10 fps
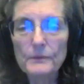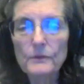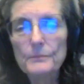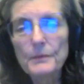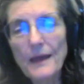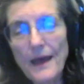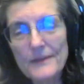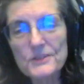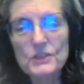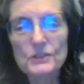or
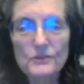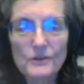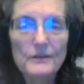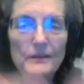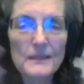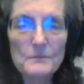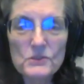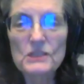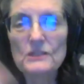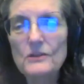bokashi or
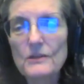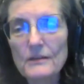kimchi or